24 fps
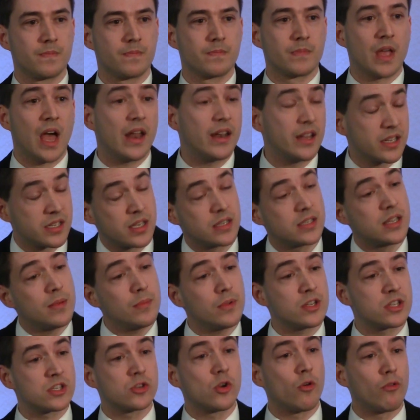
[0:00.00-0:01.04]
And it's a similar
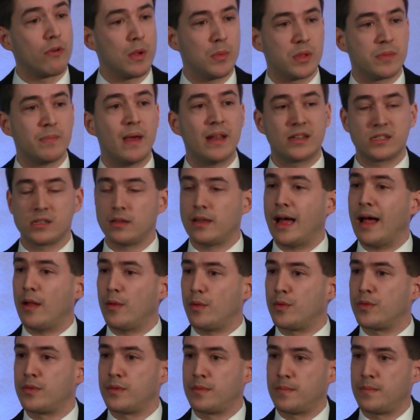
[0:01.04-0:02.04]
story with mental health.